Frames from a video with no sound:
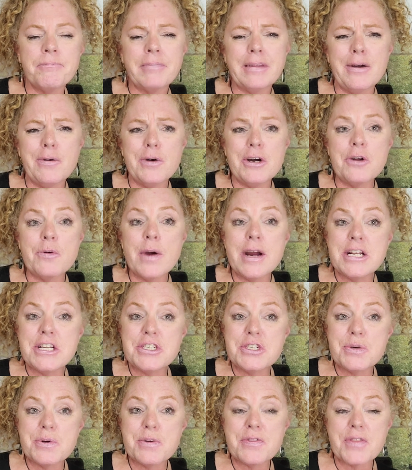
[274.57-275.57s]
What do I
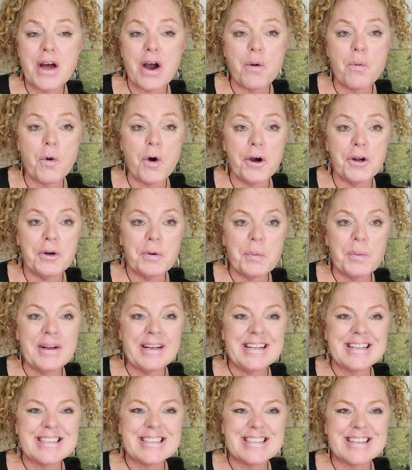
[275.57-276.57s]
do with that water when it's